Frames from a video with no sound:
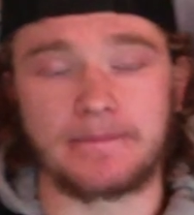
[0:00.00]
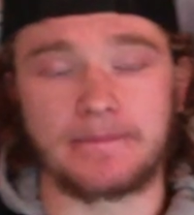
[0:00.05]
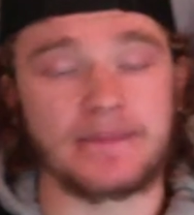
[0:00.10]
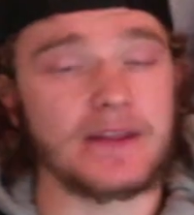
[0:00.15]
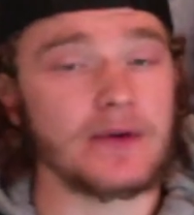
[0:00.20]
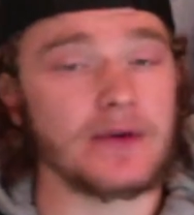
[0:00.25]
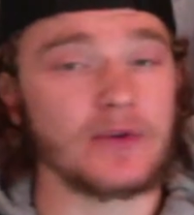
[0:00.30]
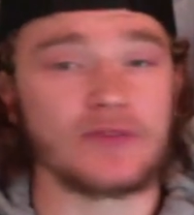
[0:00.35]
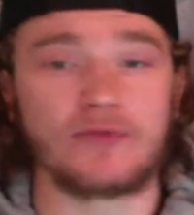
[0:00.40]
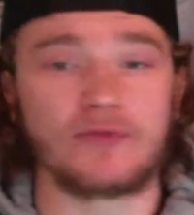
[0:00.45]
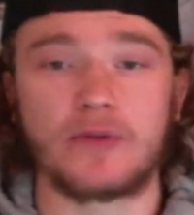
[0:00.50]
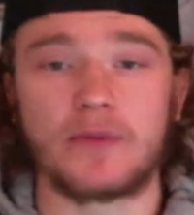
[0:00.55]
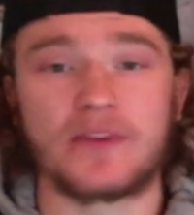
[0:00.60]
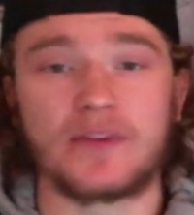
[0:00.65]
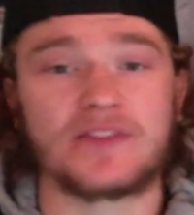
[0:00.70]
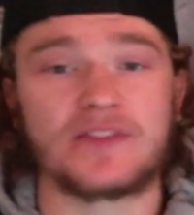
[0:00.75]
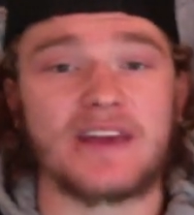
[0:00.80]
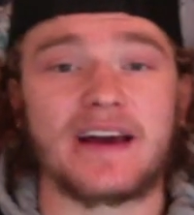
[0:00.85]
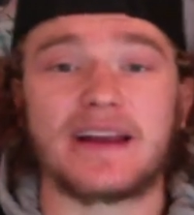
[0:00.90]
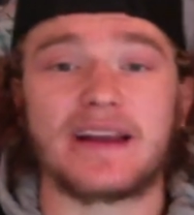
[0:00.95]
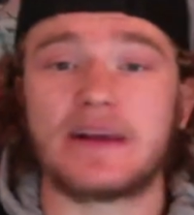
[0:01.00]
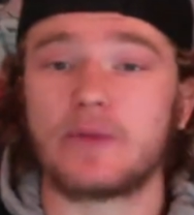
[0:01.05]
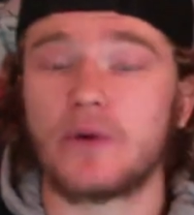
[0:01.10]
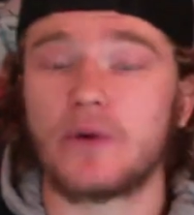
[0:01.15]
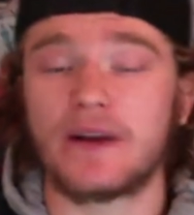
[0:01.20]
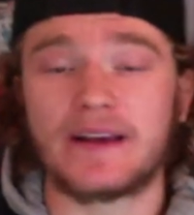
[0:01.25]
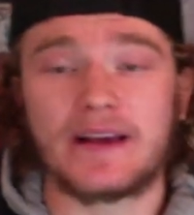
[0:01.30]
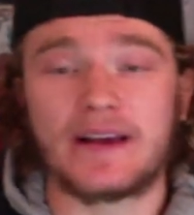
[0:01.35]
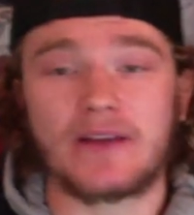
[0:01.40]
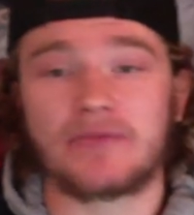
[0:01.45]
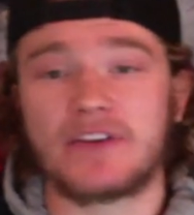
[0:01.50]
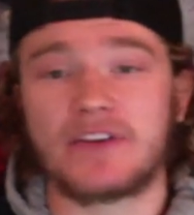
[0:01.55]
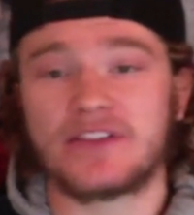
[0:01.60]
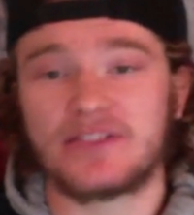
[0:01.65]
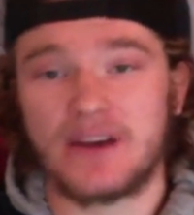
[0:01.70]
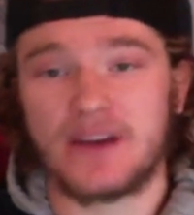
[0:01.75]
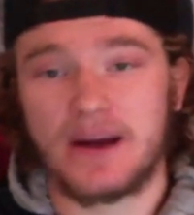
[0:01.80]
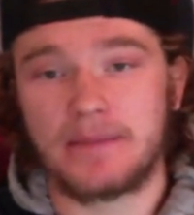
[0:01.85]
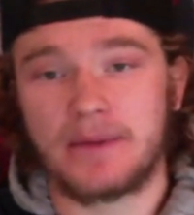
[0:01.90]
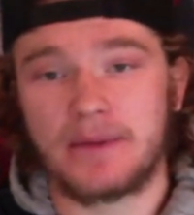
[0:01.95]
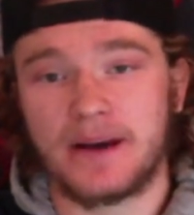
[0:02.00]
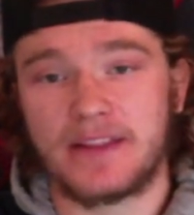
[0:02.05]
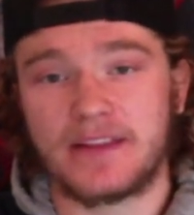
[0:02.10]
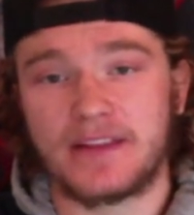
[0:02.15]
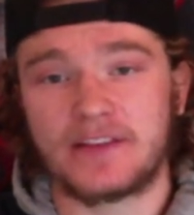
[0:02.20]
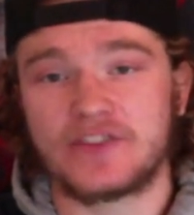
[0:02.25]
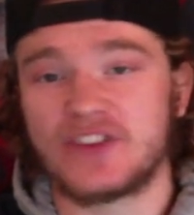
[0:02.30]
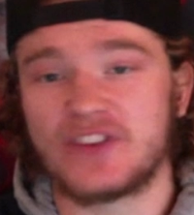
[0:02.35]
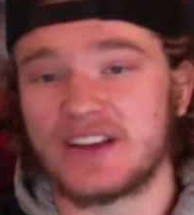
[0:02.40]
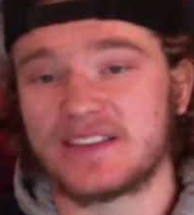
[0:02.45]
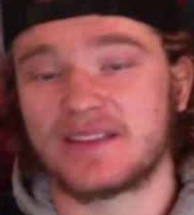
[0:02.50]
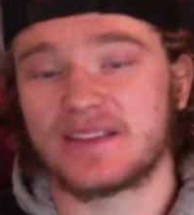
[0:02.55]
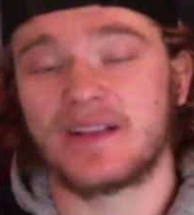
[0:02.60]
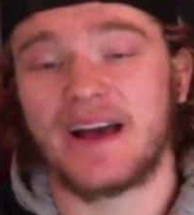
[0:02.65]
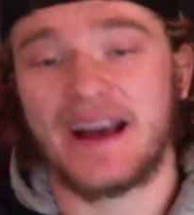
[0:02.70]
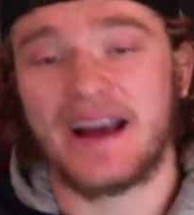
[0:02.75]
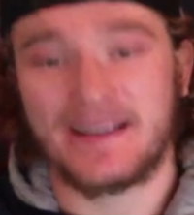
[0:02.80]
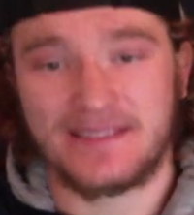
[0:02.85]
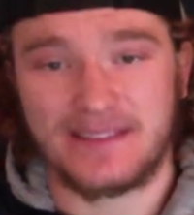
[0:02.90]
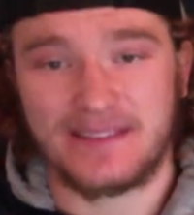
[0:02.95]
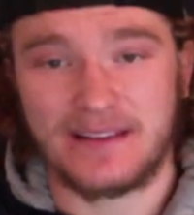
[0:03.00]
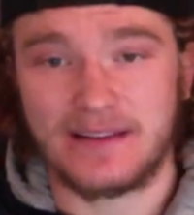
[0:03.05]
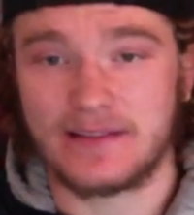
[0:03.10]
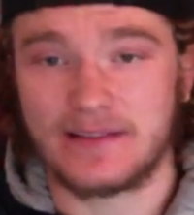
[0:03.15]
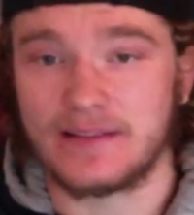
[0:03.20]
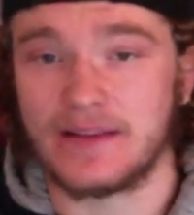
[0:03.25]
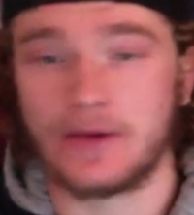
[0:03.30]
There was rumors that he wouldn't get re-signed by the Jets last season.